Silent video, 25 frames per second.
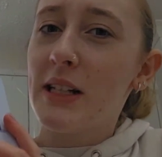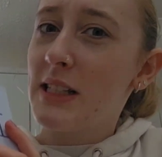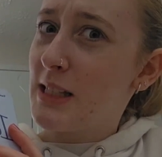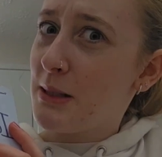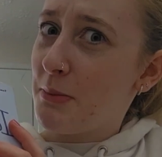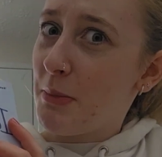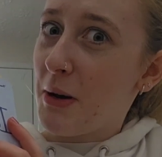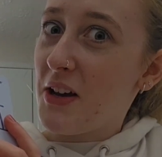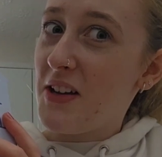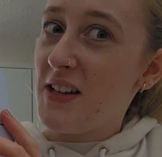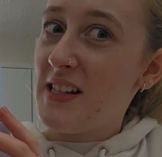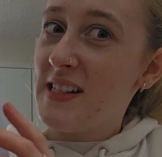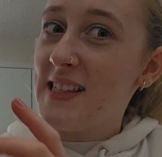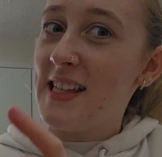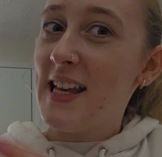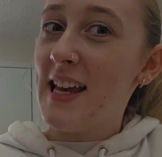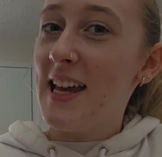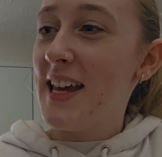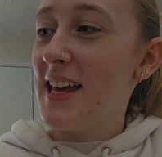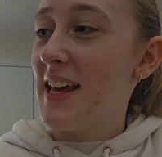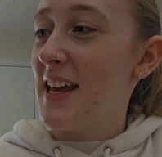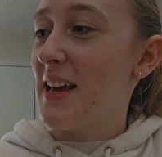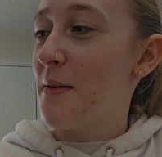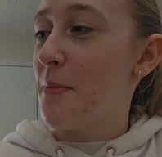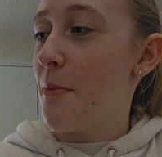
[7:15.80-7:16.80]

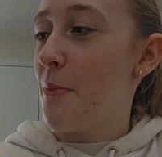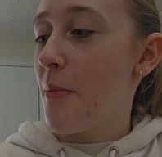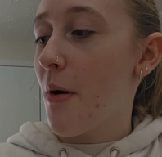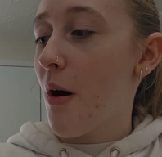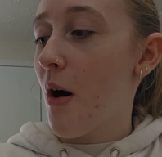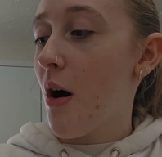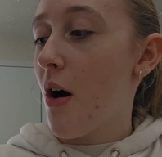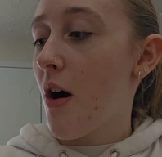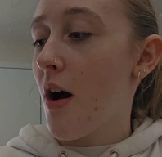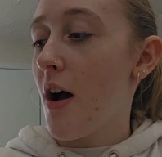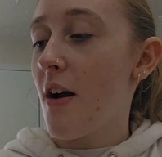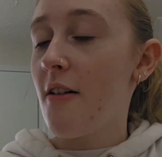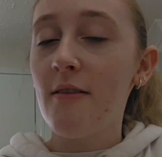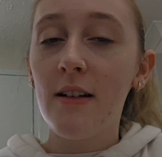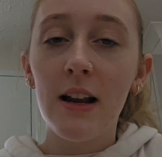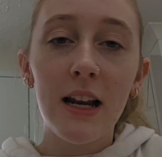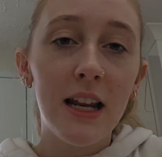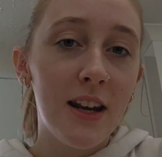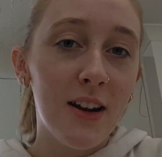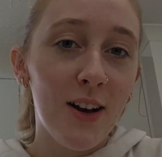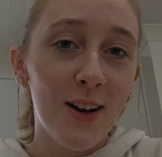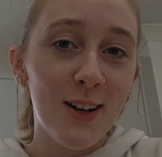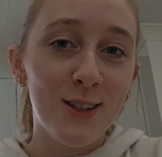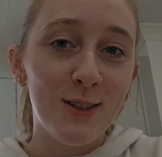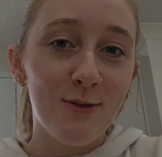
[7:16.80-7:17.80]
spicy, but a
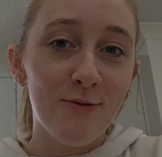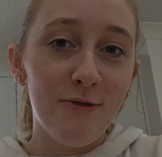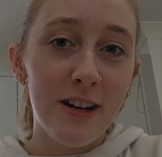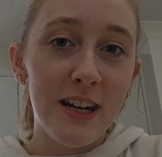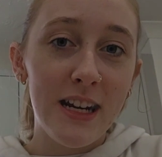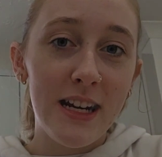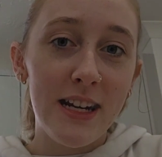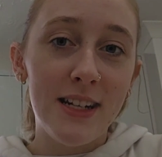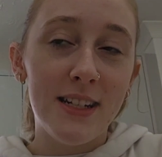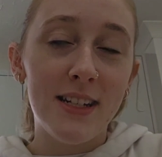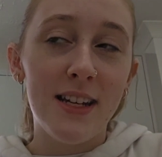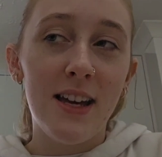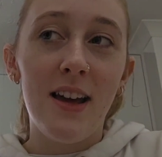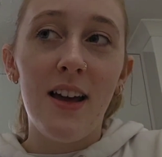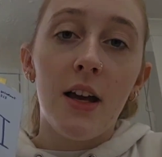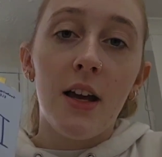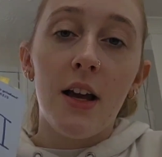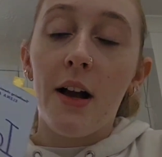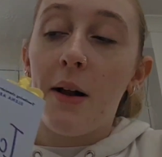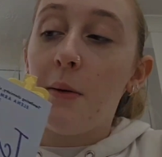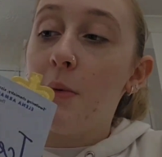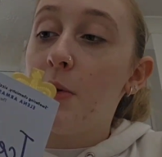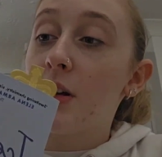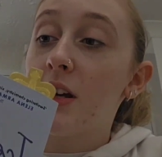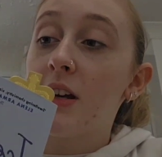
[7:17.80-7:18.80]
really nice read.
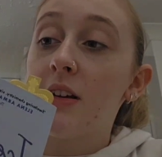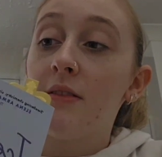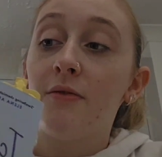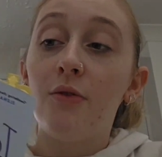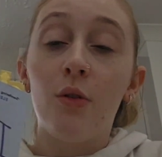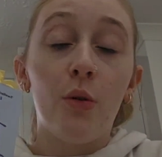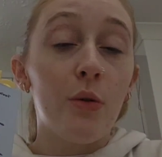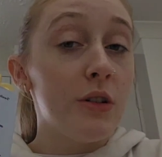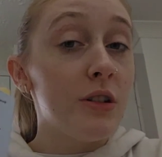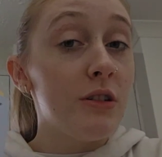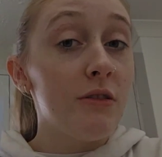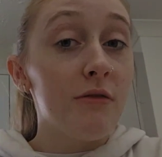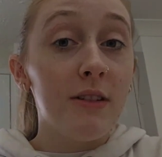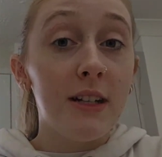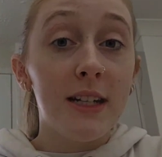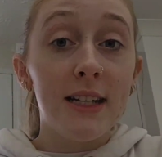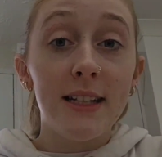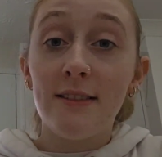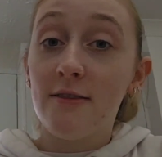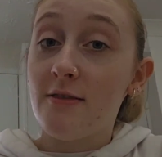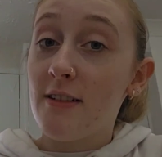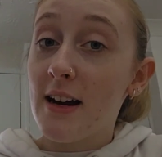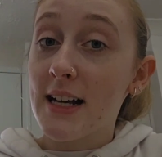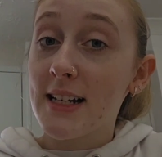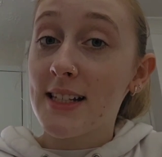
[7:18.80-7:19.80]
I'm looking forward to
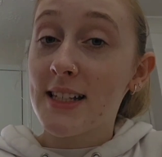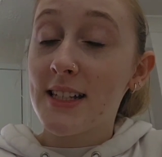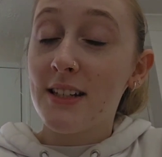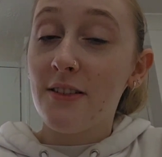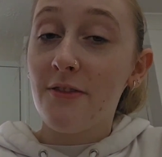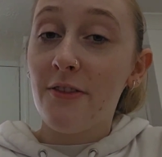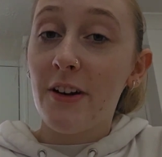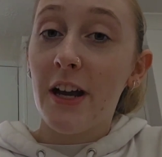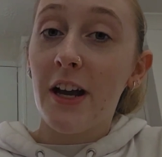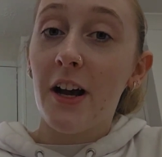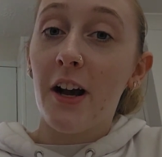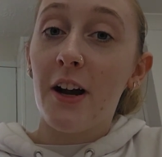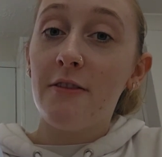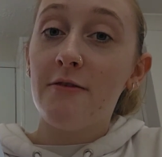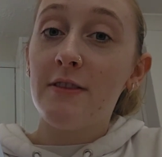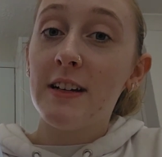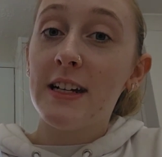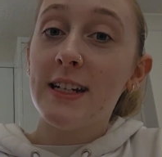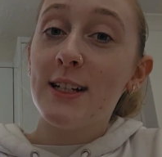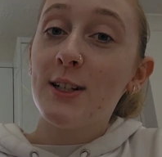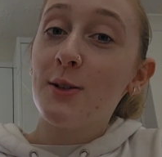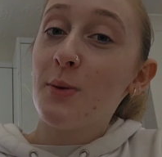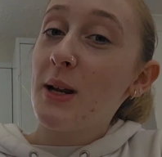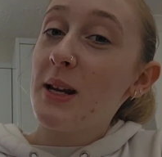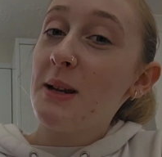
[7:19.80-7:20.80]
reading the rest of it. I
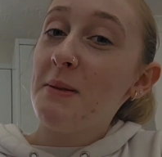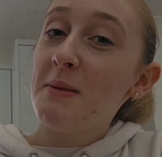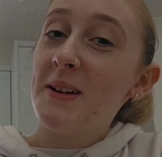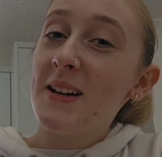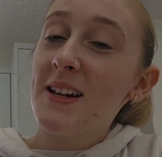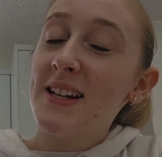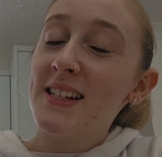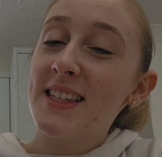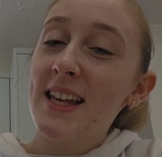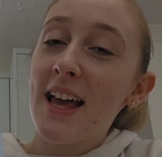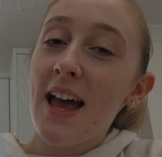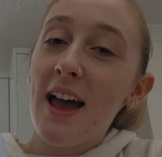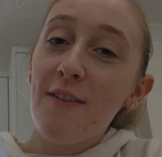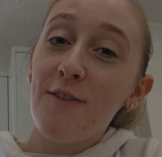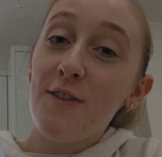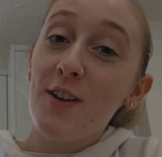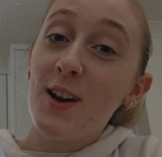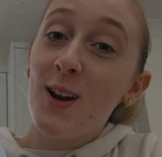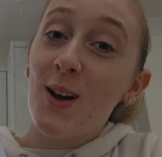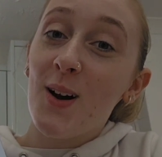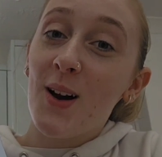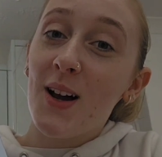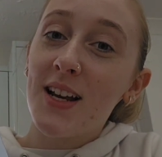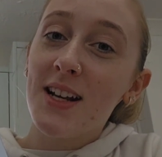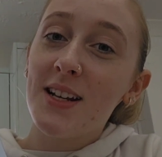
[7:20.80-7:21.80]
read 20 minutes every
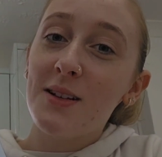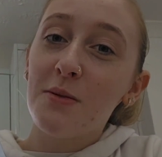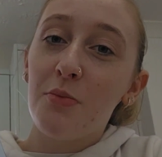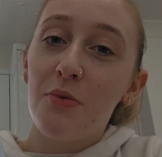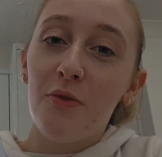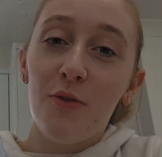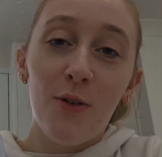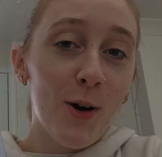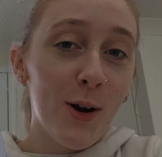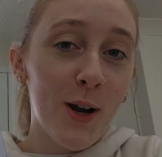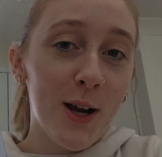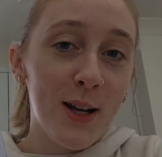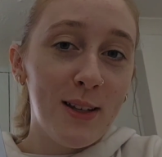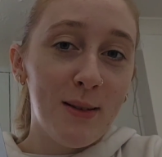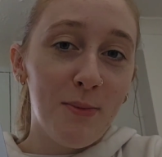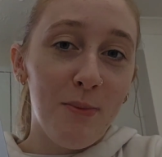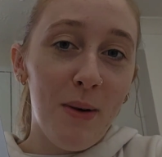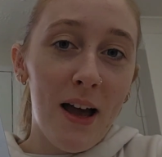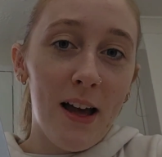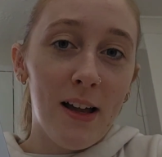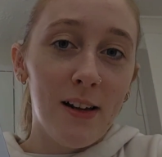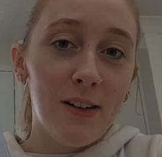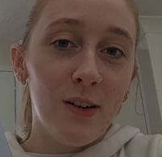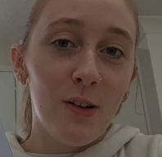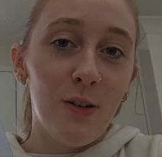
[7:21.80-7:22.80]
night before I go to
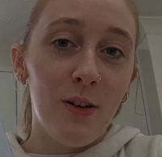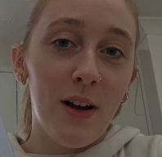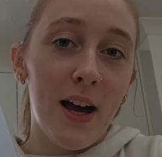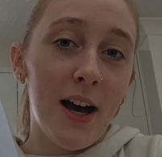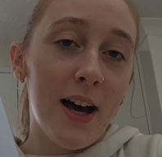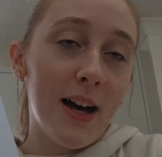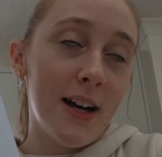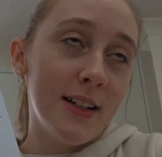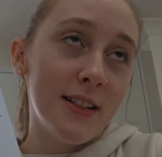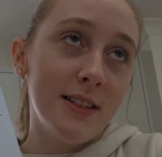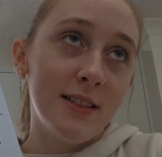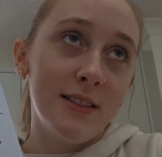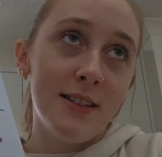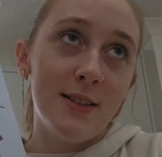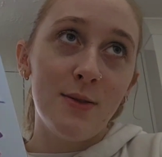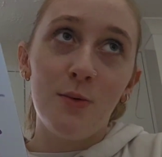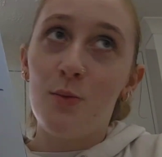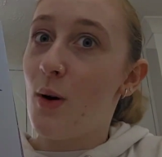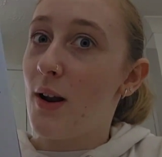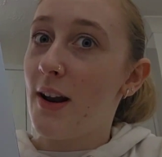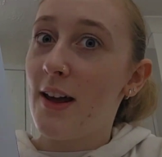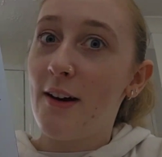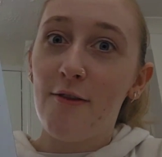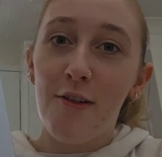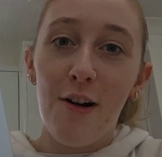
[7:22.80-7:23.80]
bed, and
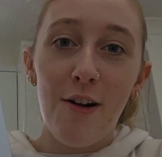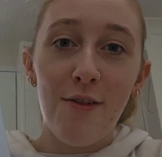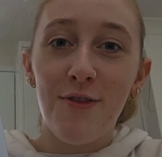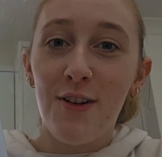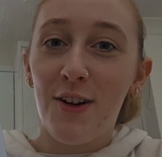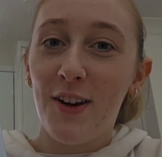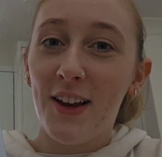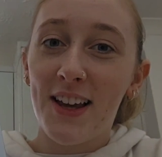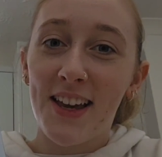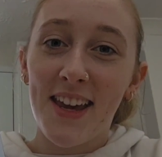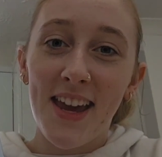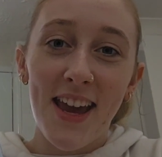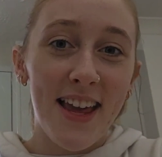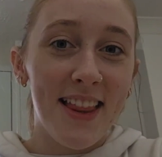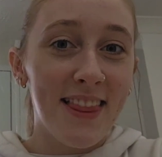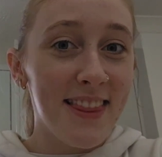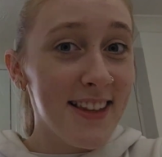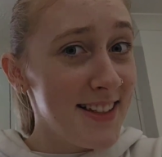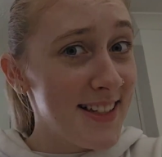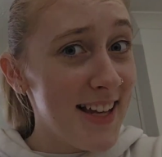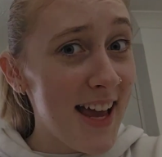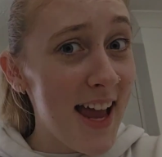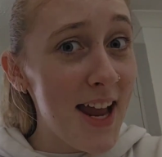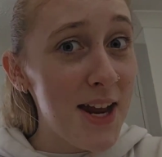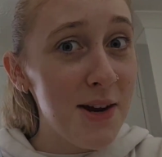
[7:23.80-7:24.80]
whenever I feel like it in the
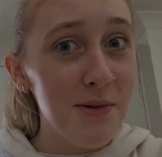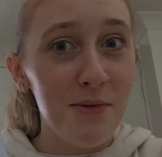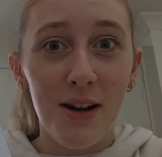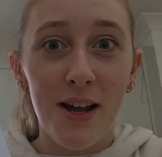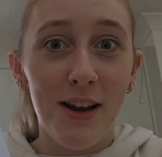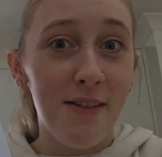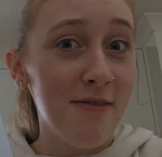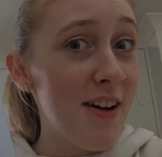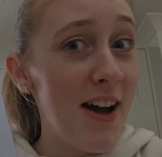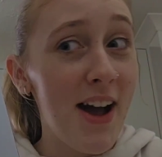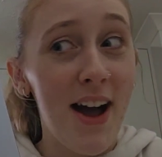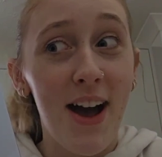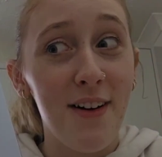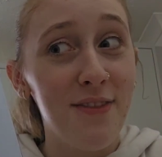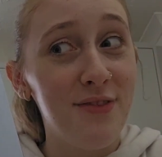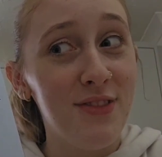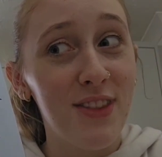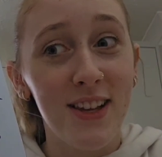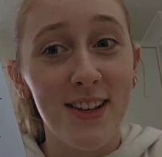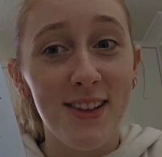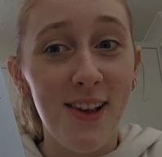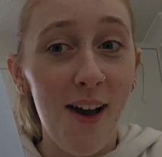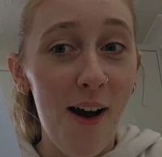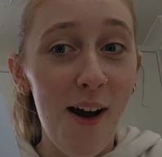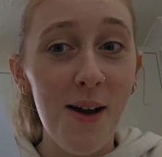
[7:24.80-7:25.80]
day, whenever I have
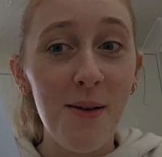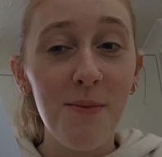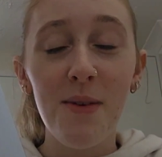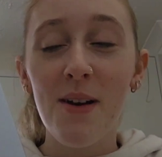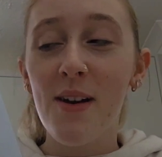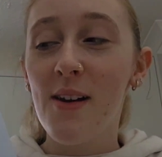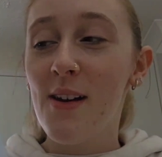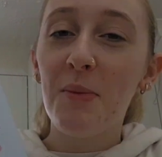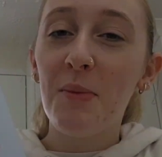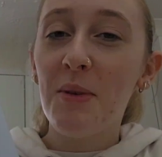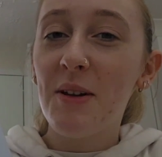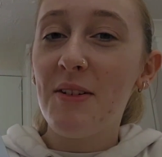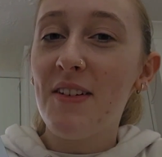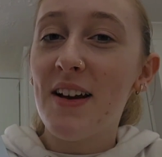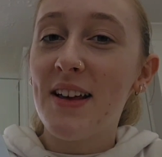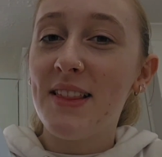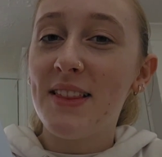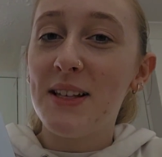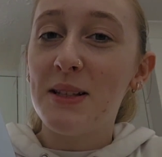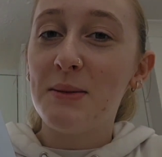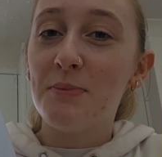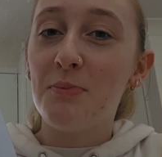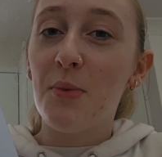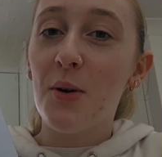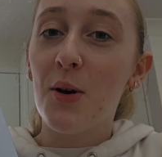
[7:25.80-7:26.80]
the time. Probably rate
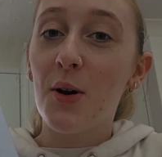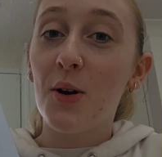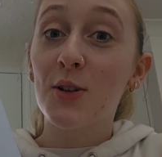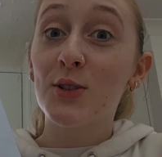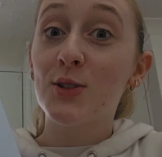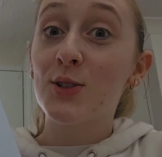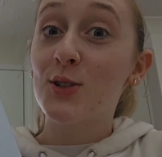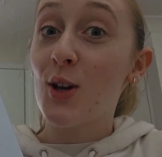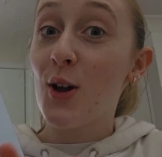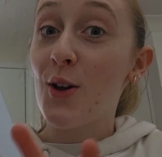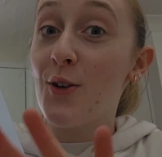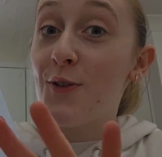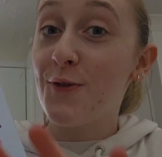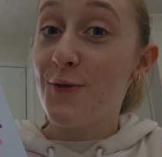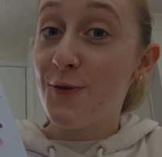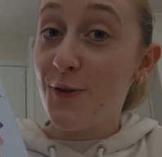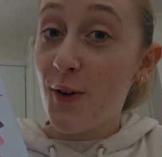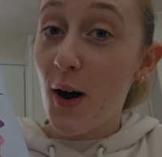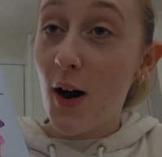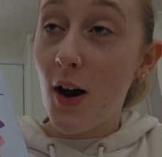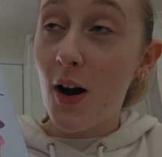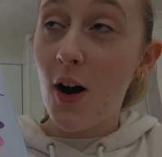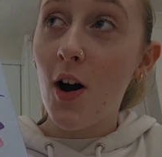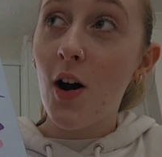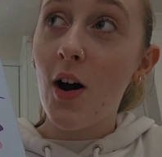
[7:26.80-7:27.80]
this book so
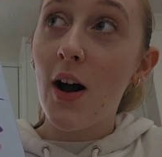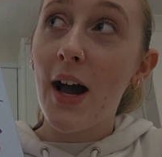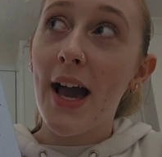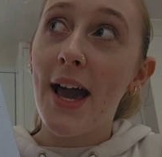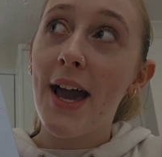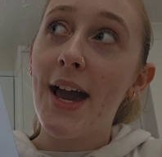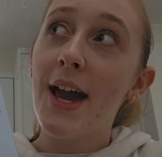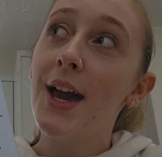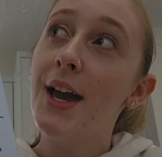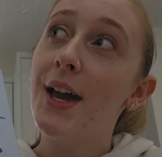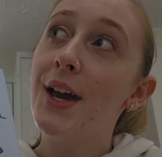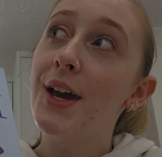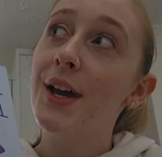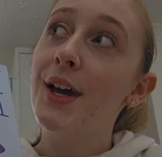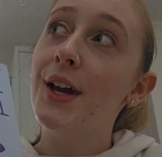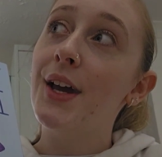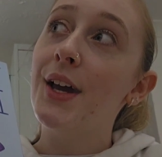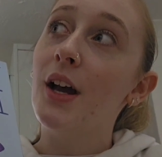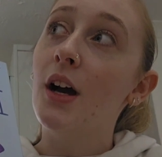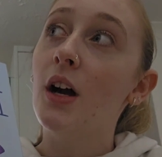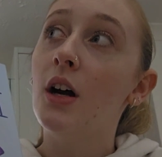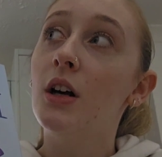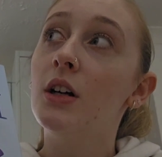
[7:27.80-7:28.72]
far a